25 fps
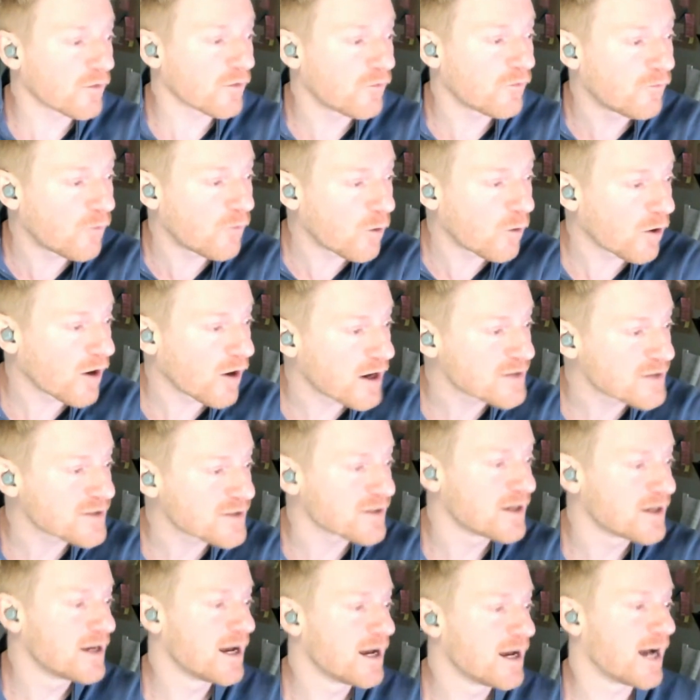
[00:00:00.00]
for us
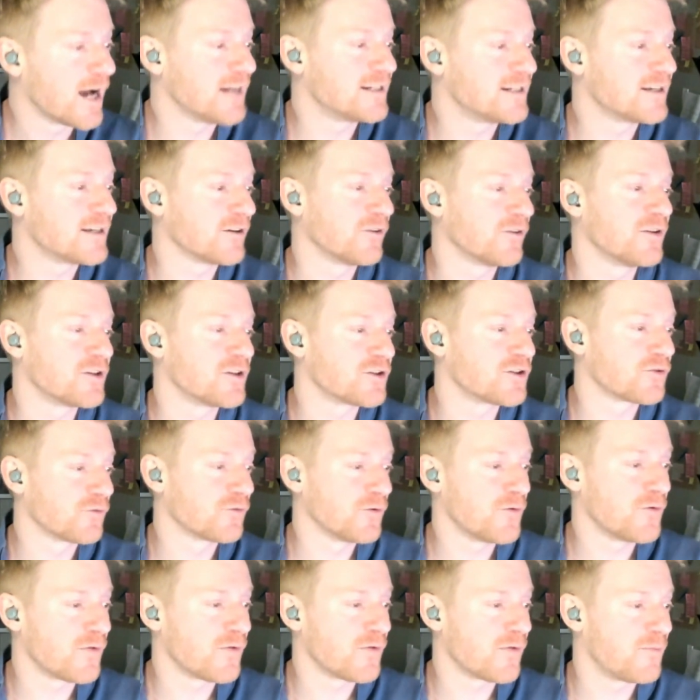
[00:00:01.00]
until the
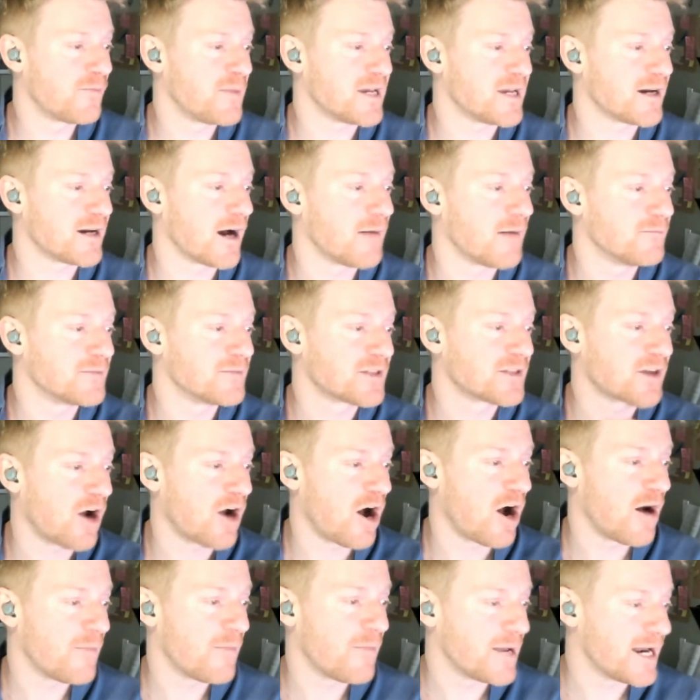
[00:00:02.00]
truth becomes
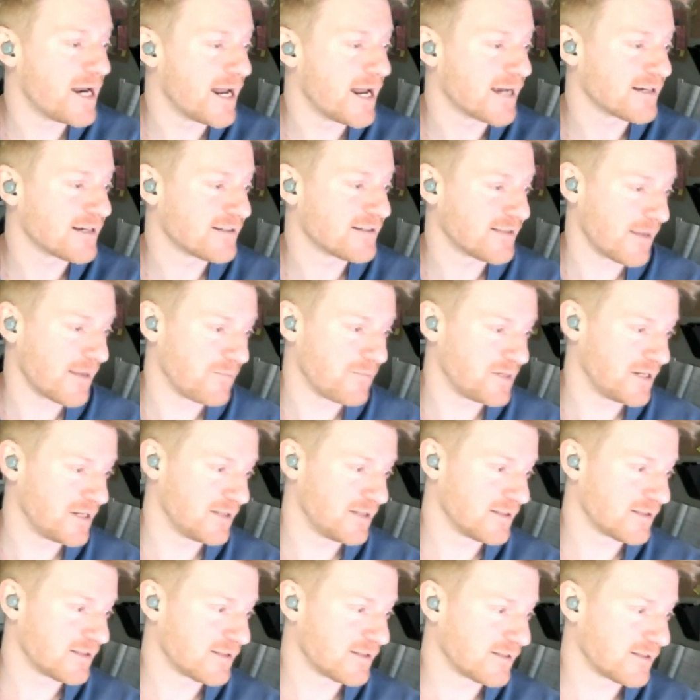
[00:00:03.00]
common
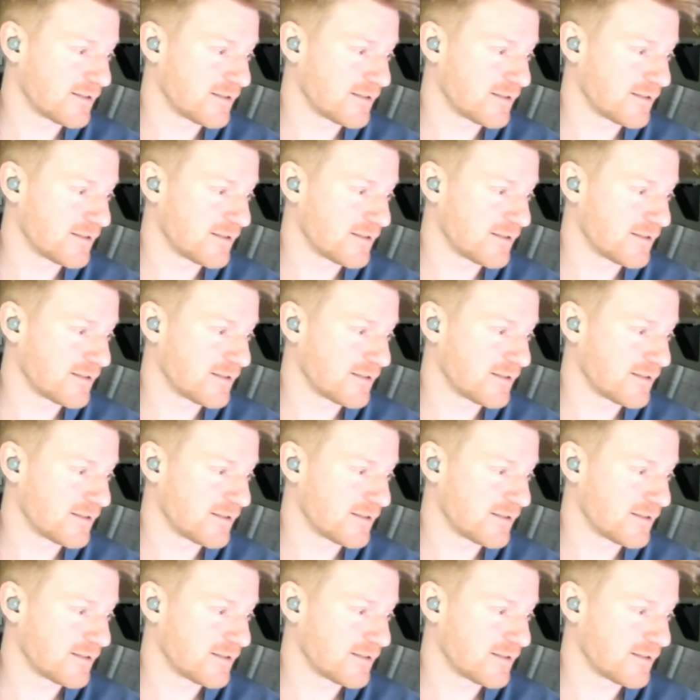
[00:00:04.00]
acceptance.